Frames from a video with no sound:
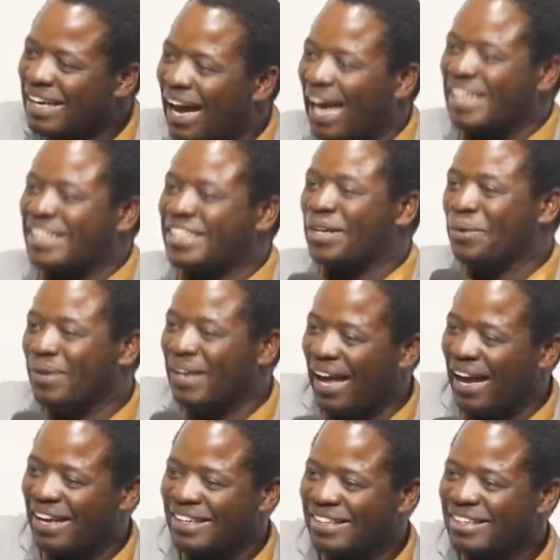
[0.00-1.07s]
until you
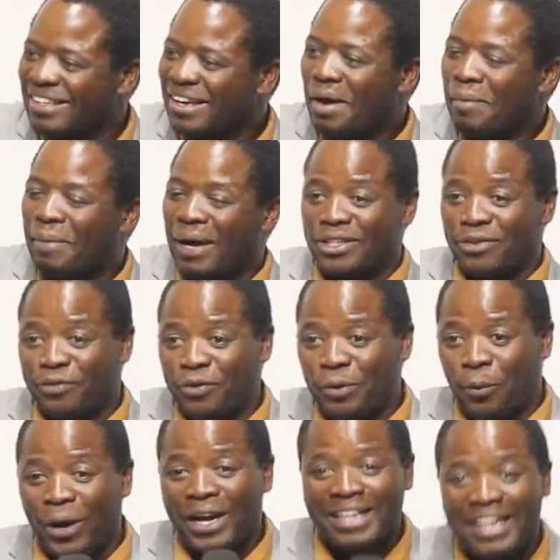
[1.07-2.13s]
learn. But if you
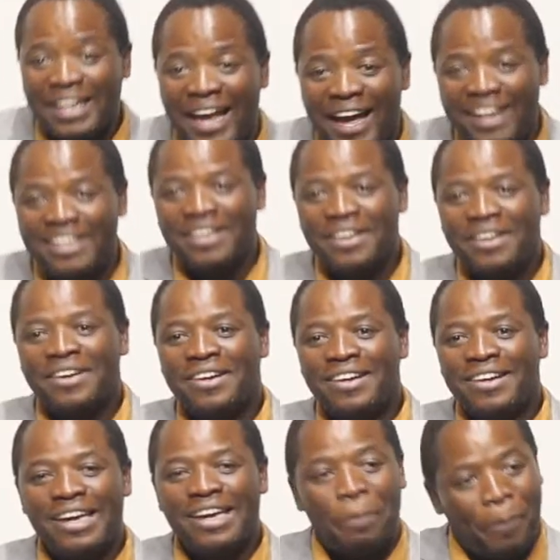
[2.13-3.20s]
quickly learn,
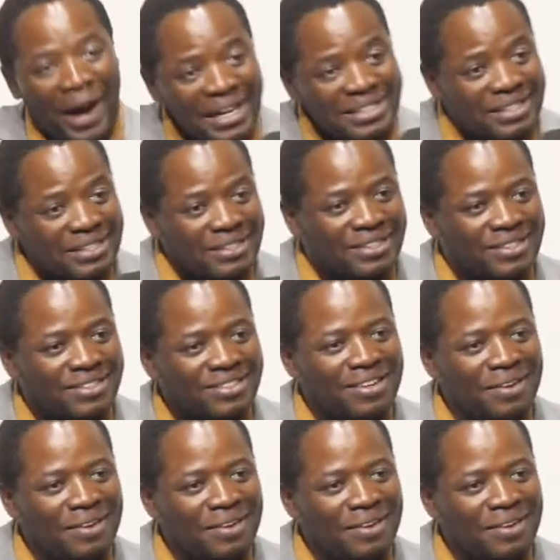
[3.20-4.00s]
it passes.